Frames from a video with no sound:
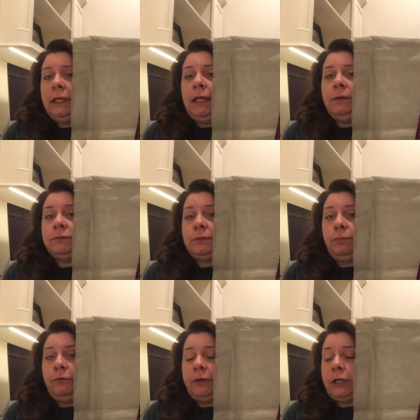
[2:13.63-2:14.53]
it was the
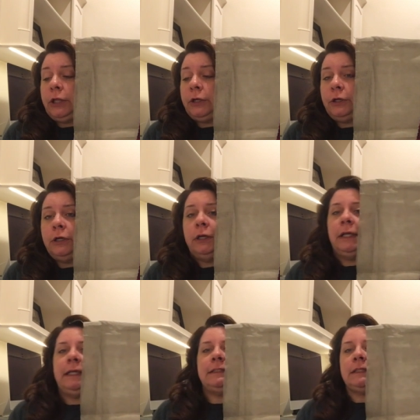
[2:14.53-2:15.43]
perfect color.
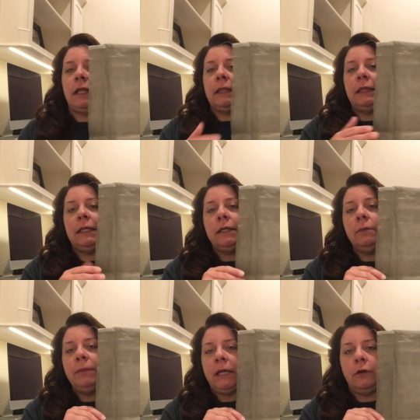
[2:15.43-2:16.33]
It's a
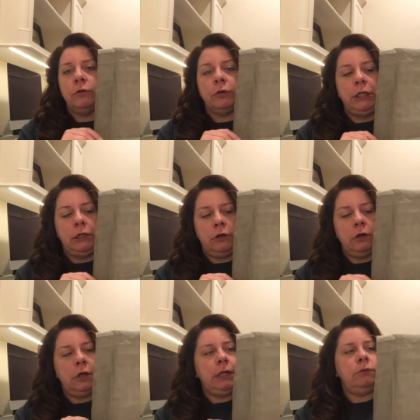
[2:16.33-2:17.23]
little bit
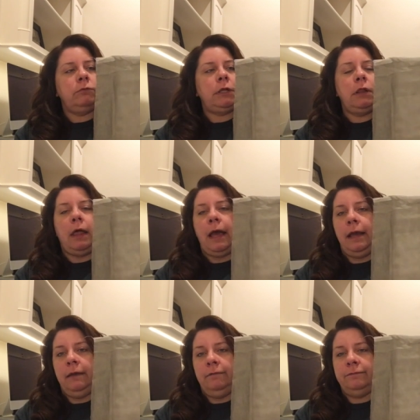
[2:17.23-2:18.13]
greener in real
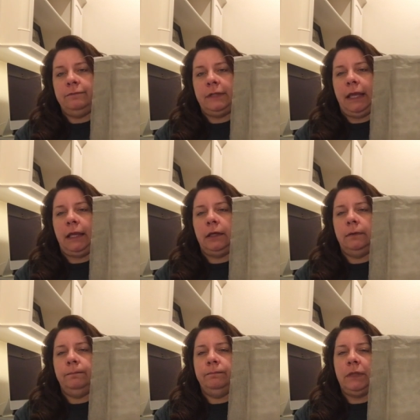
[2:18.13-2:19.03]
life, like
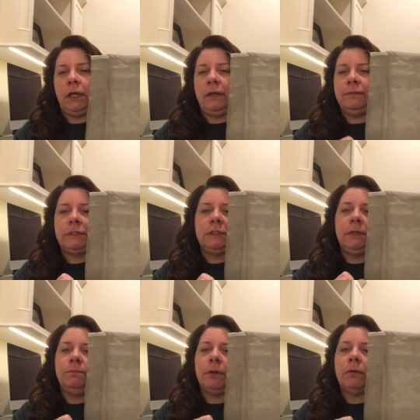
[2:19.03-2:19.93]
the kind of a
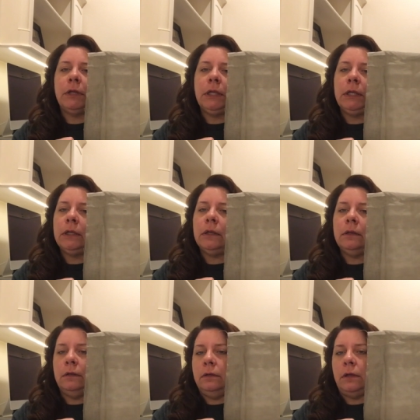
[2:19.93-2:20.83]
deep green,
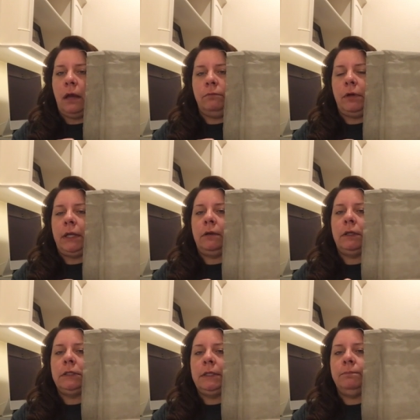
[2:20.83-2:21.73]
not bright
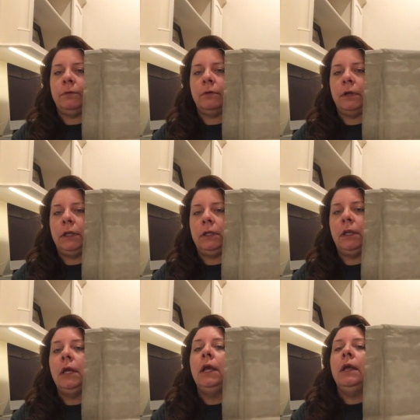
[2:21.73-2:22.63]
green, deeper green
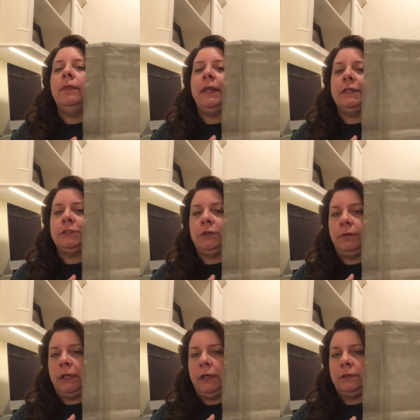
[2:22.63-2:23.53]
than it's
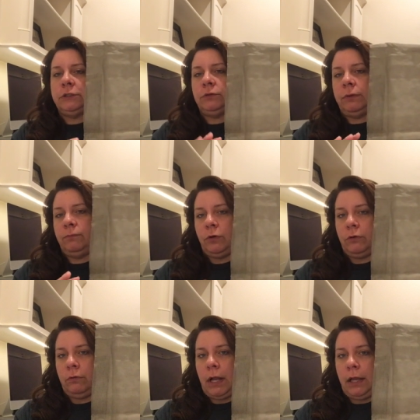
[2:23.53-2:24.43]
showing here. It's showing more
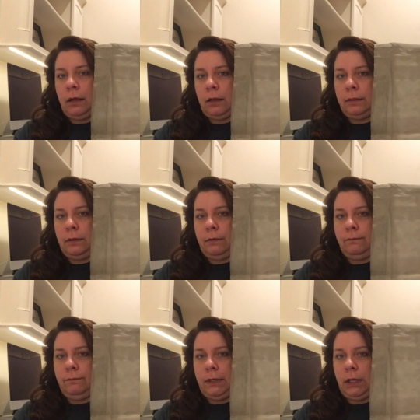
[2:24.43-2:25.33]
gray on the
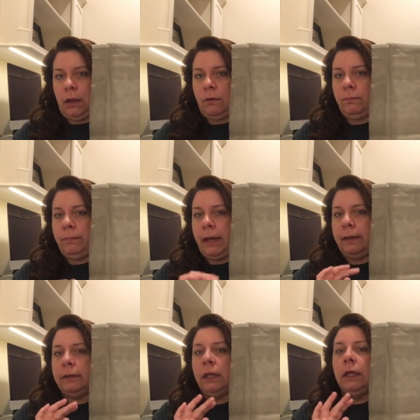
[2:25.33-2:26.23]
video,
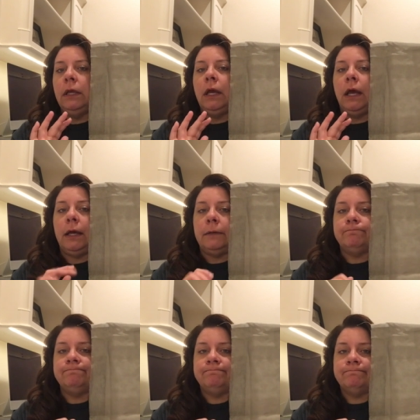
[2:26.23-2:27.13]
but um,